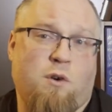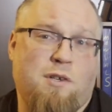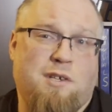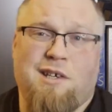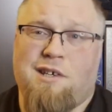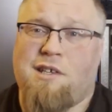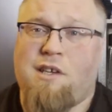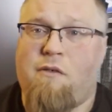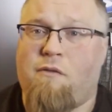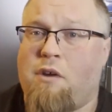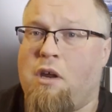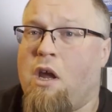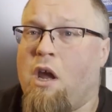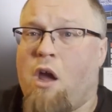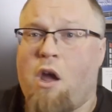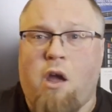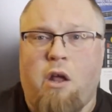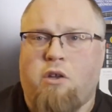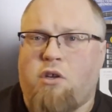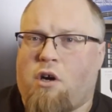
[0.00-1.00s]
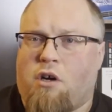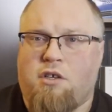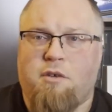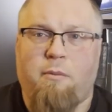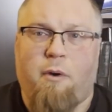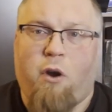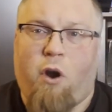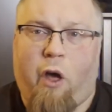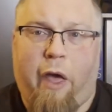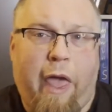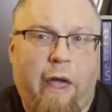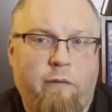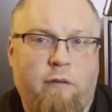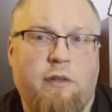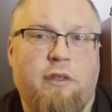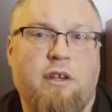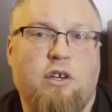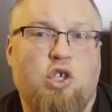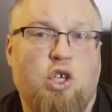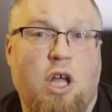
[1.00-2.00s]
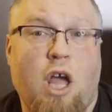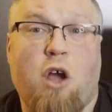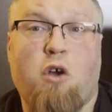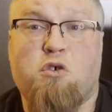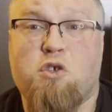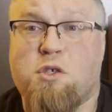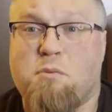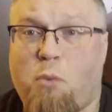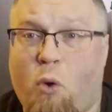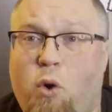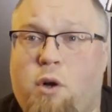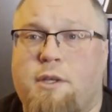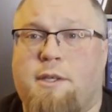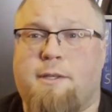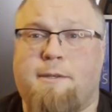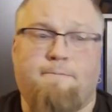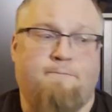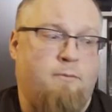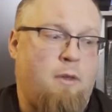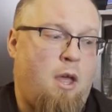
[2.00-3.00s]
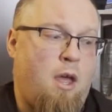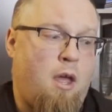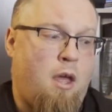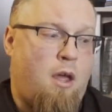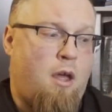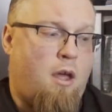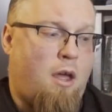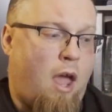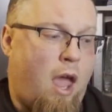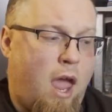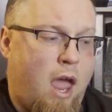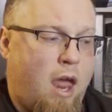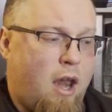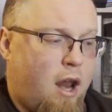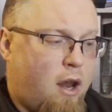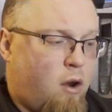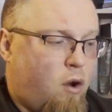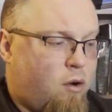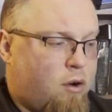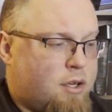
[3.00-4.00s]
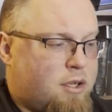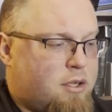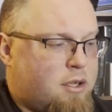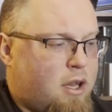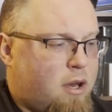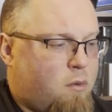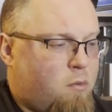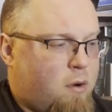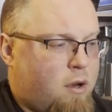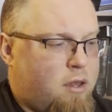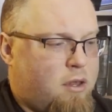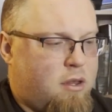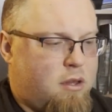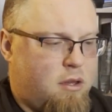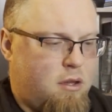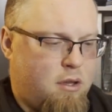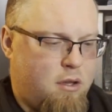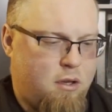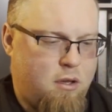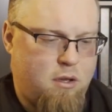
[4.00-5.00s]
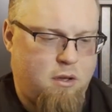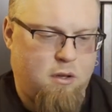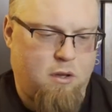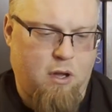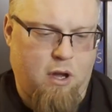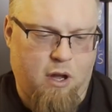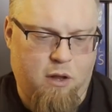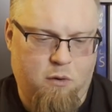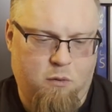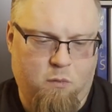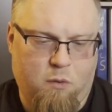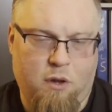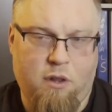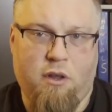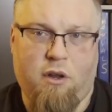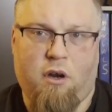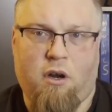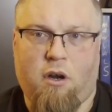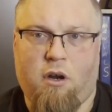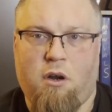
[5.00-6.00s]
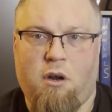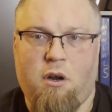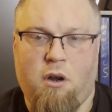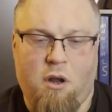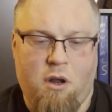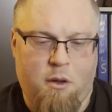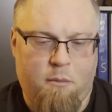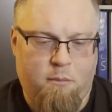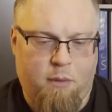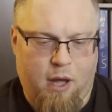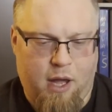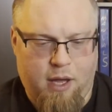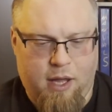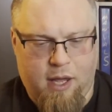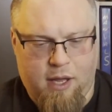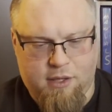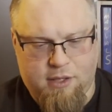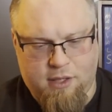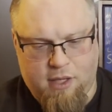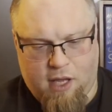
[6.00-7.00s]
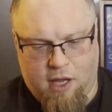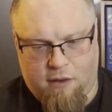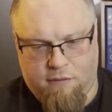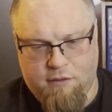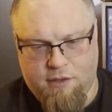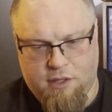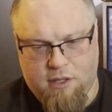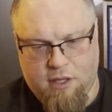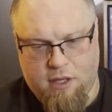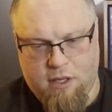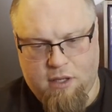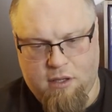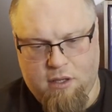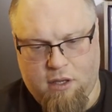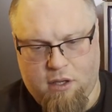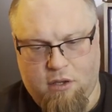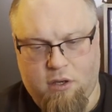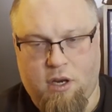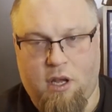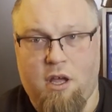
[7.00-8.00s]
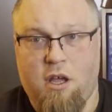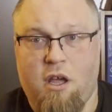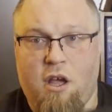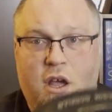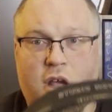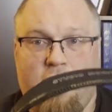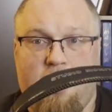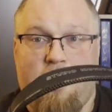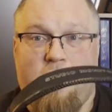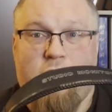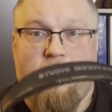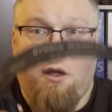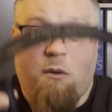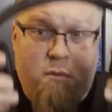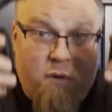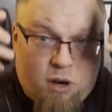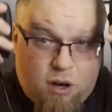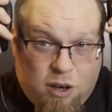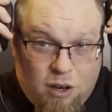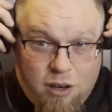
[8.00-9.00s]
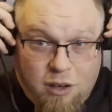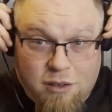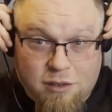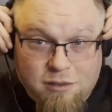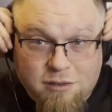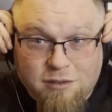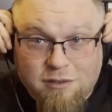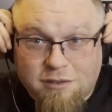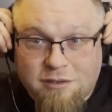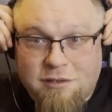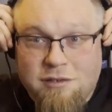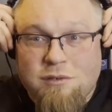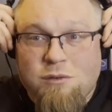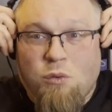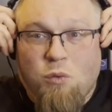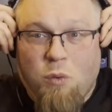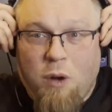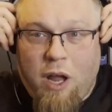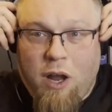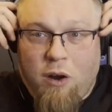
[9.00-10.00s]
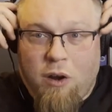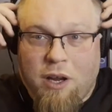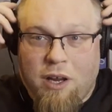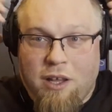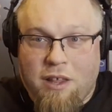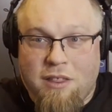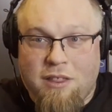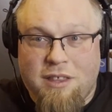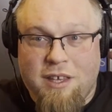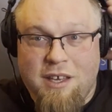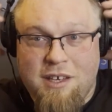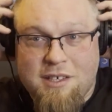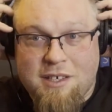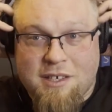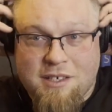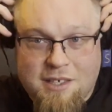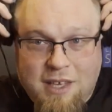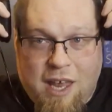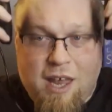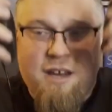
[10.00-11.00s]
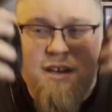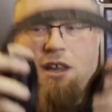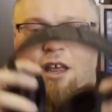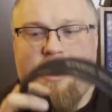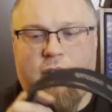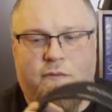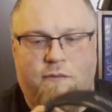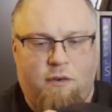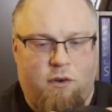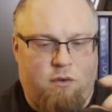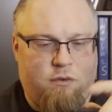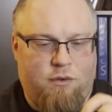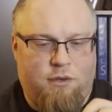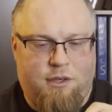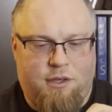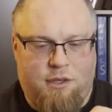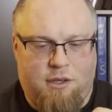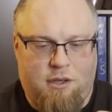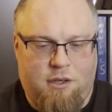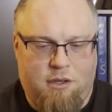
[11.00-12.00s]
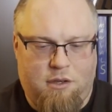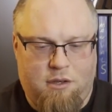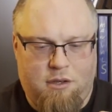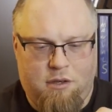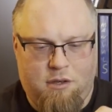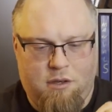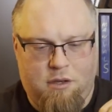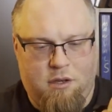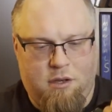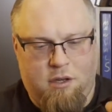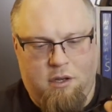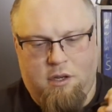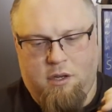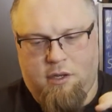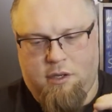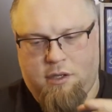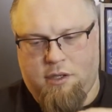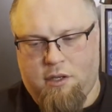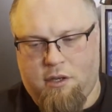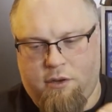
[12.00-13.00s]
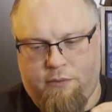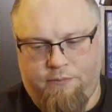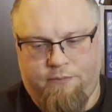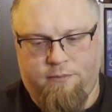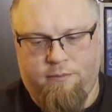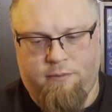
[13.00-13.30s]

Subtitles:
670. It talks about everything Chicago sports. And I noticed that when on one of their podcast lives the other day, they were wearing these exact headphones. So